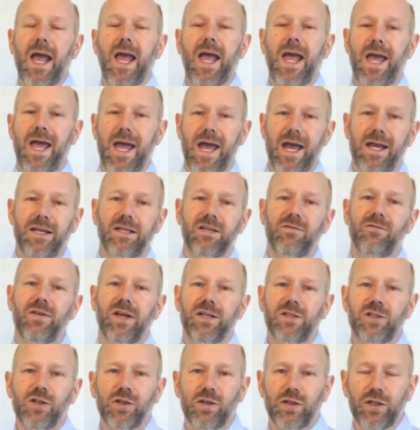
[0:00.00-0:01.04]
and
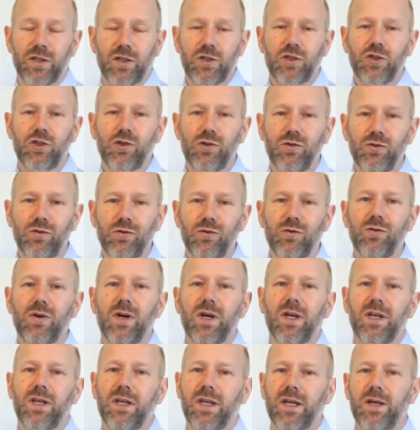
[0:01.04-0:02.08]
eventually
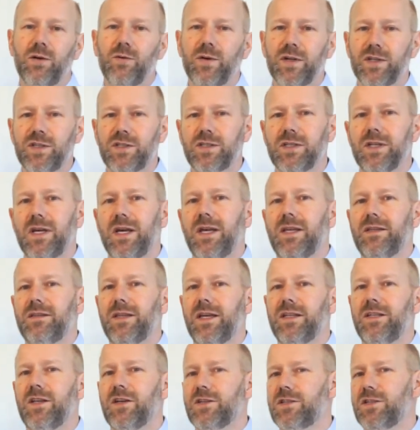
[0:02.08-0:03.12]
two liquids
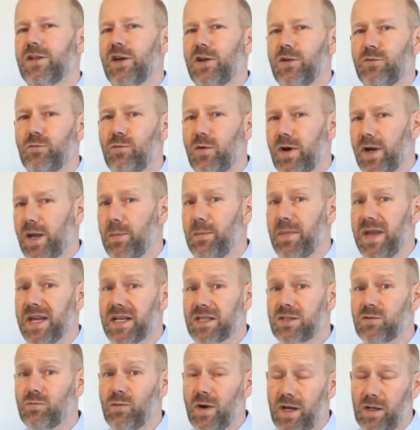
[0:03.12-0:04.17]
that does not want to
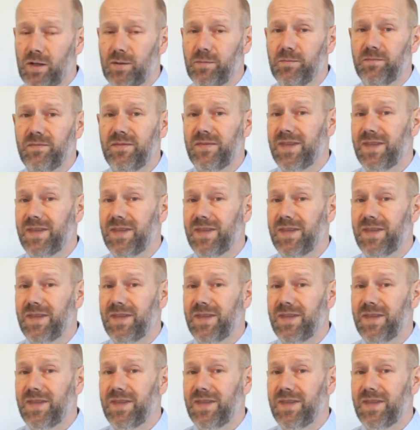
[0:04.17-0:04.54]
mix well.